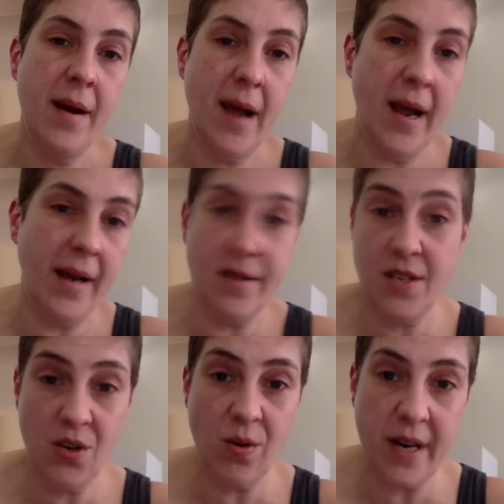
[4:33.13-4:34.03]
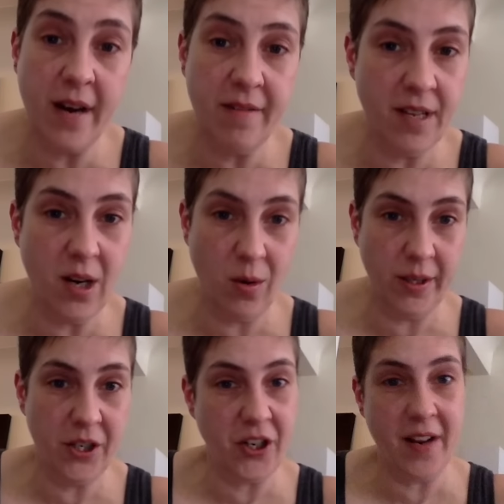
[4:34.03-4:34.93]
And the story of the
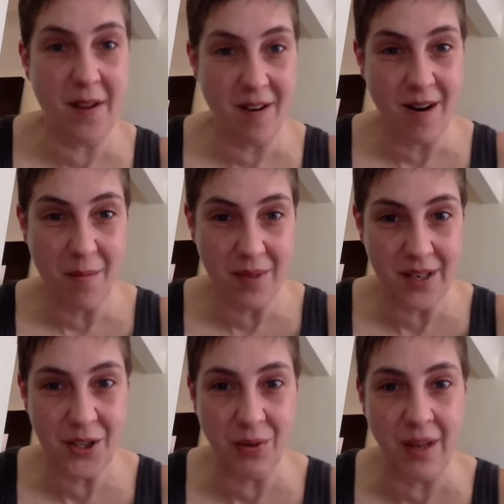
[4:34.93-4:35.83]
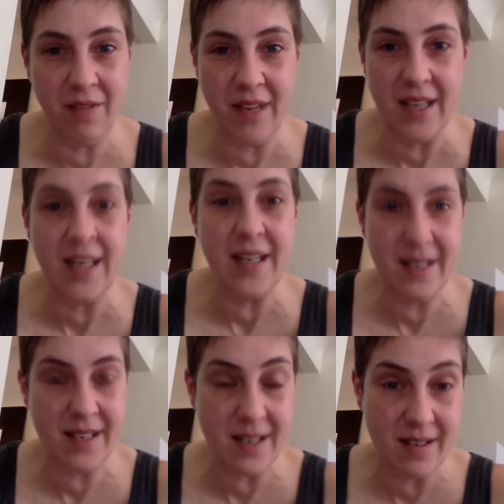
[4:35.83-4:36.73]
coalition and their brush with fate
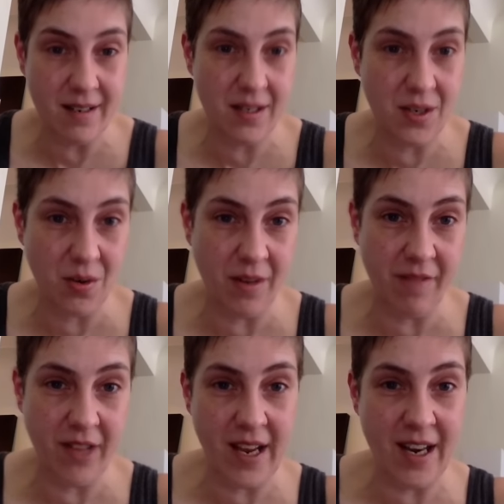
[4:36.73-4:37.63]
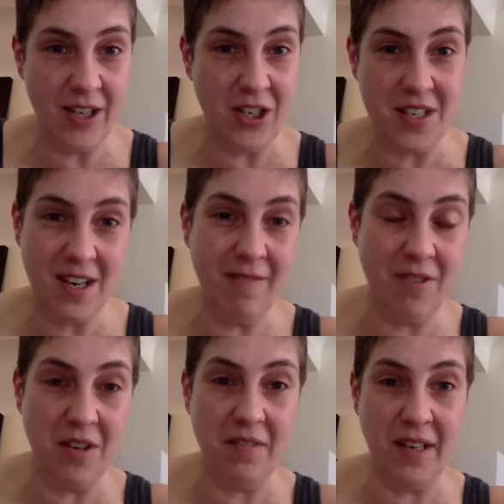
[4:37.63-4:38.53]
is indeed a story for the ages,
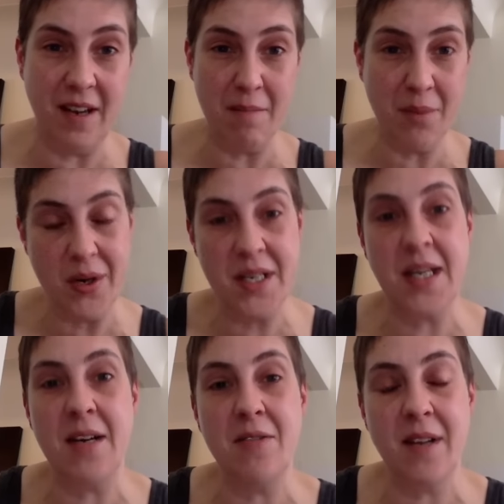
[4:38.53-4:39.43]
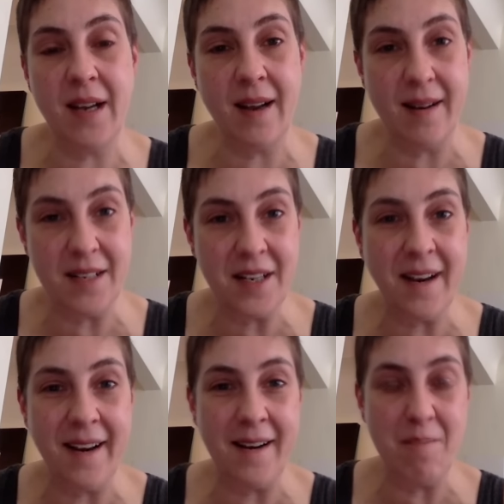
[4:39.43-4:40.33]
involving a Boy Scout and
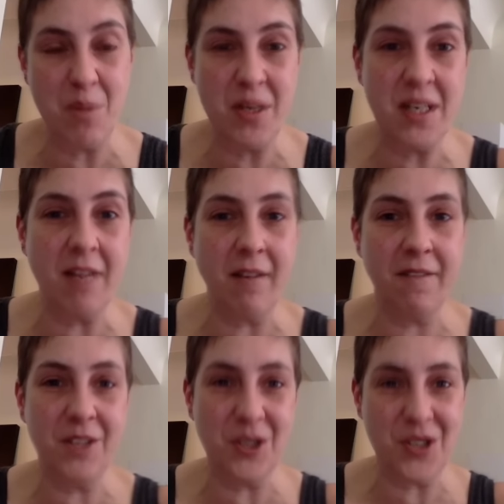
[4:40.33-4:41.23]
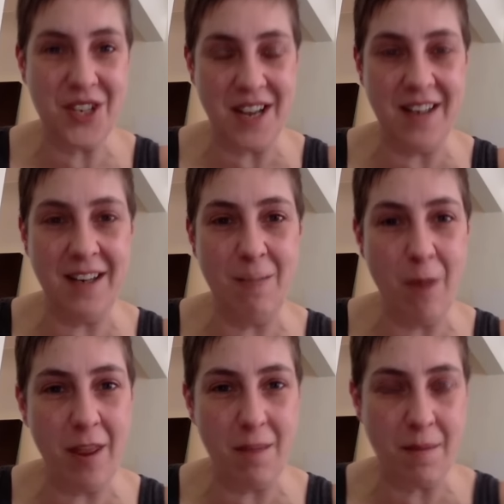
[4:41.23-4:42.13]
a Boy Scout official standing
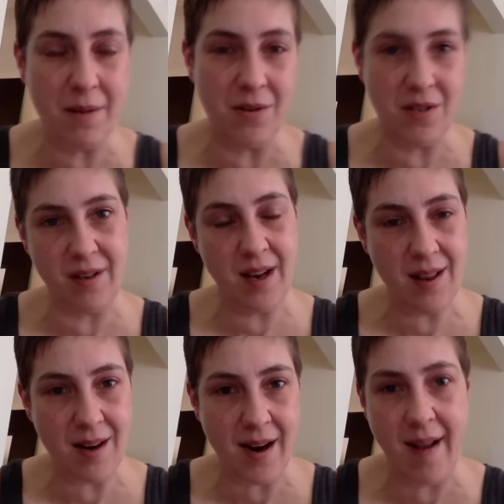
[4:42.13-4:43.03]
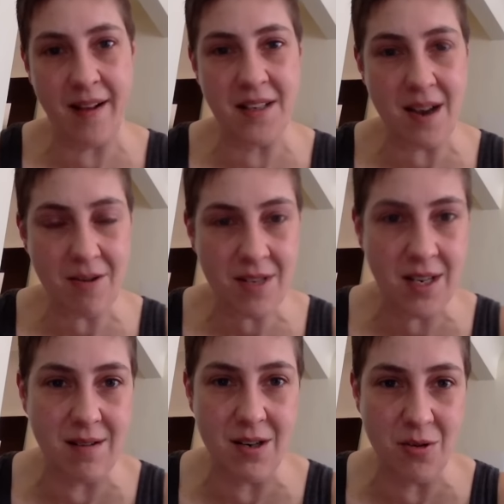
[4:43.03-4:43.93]
with the proposal in their hands
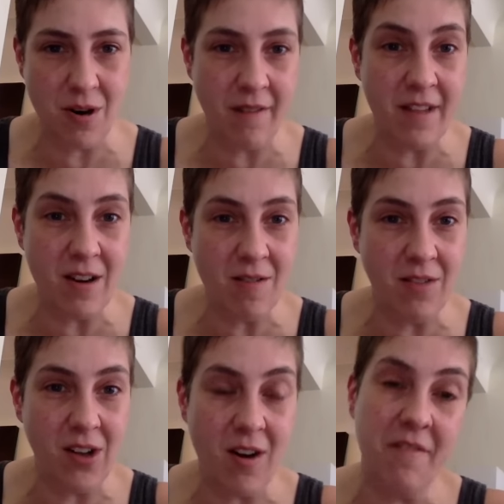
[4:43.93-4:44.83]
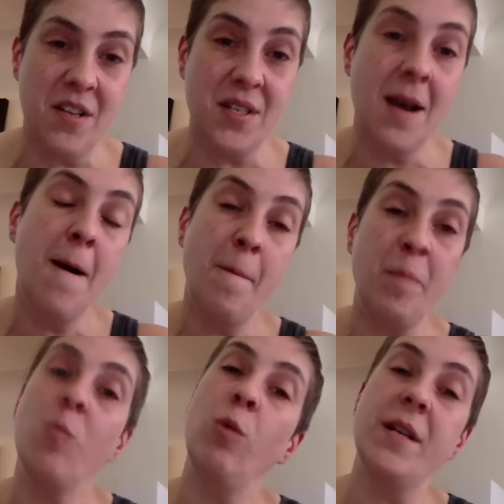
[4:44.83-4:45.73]
outside the door of the Oval Office
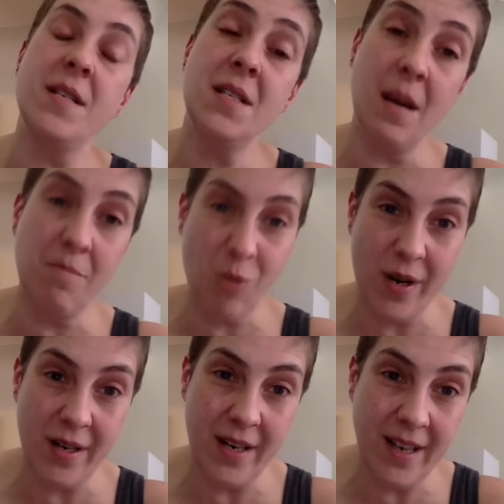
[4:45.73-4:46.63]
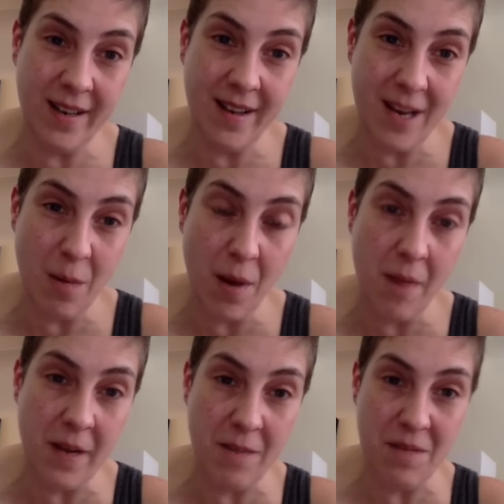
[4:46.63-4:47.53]
when someone in the
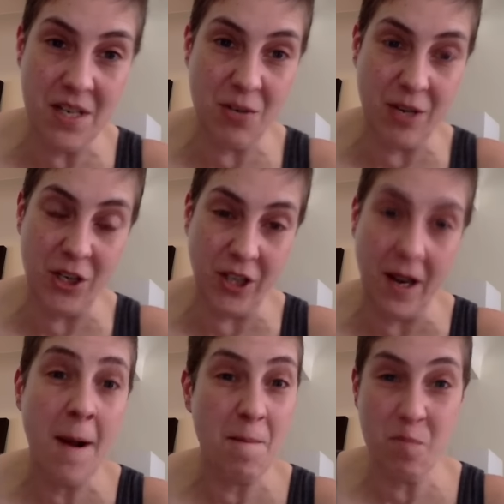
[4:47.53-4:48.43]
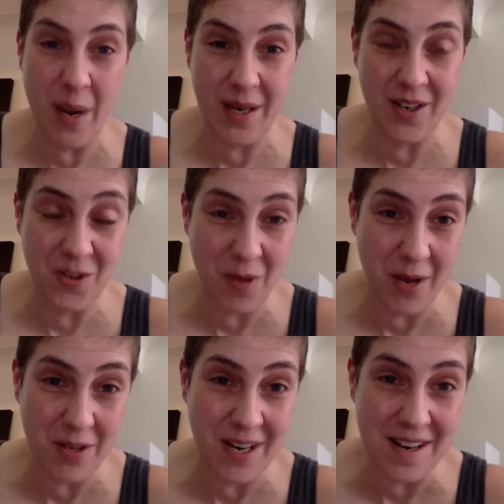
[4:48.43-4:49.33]
Obama administration back in
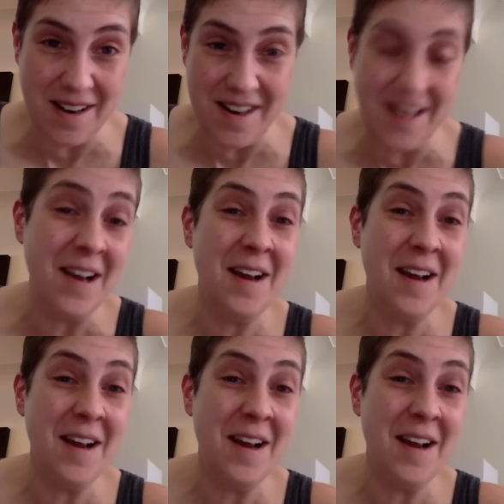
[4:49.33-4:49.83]
2009